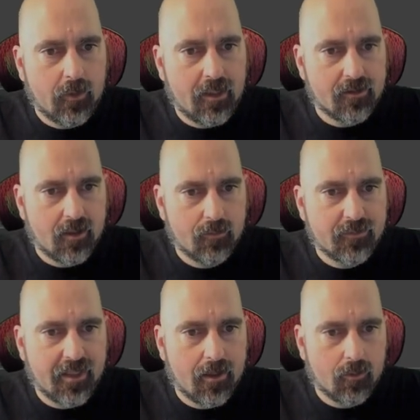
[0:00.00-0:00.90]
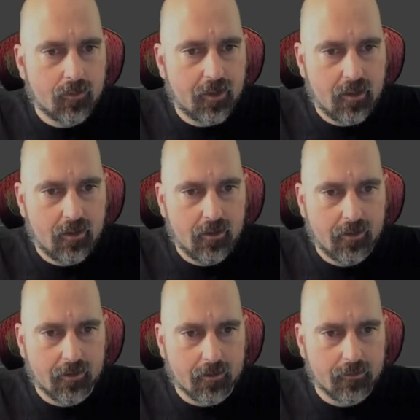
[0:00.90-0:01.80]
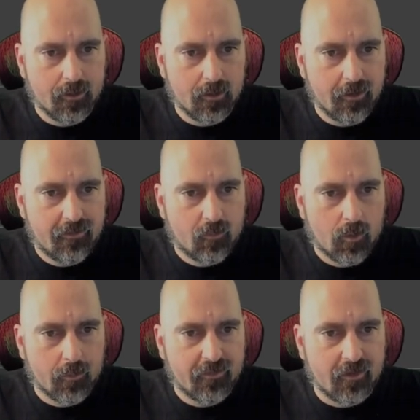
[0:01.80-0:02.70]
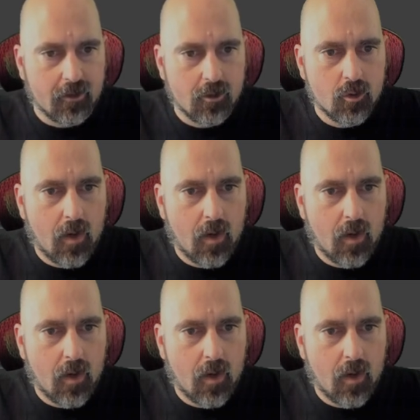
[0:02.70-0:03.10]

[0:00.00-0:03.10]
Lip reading: And then we need to come down here in the list where we